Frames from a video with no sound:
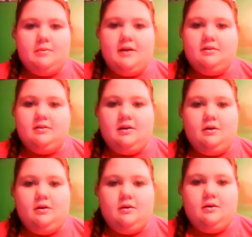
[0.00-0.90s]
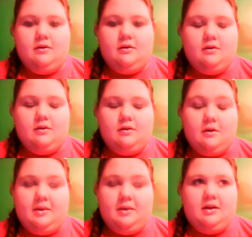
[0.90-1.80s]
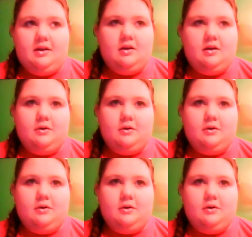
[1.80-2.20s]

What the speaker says: Pirates of the Caribbean,